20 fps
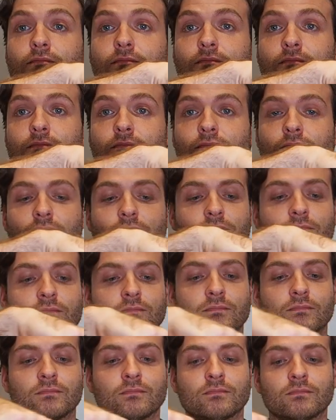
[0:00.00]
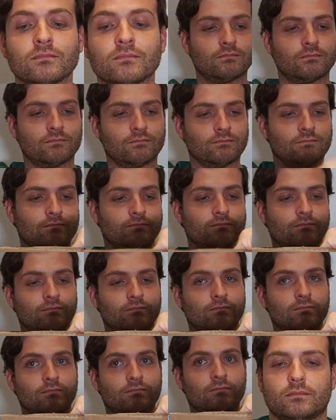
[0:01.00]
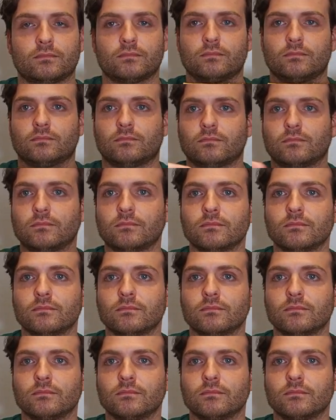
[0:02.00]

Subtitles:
No one is speaking in this clip.